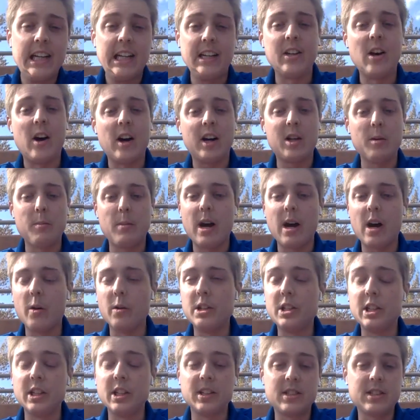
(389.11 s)
And he talked
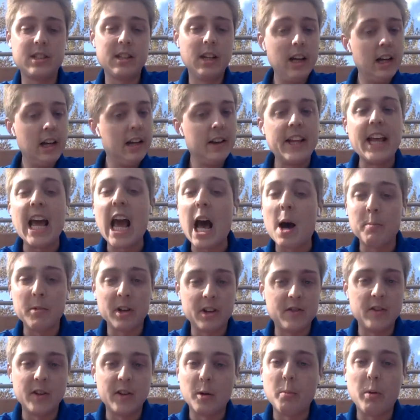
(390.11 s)
about just the
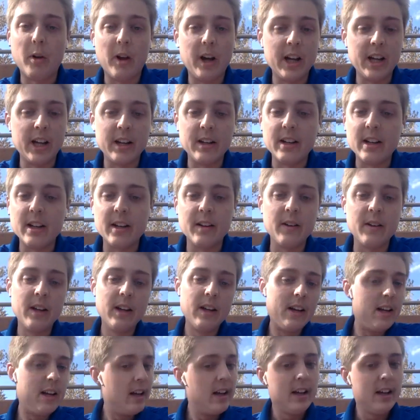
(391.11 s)
atmosphere, playing in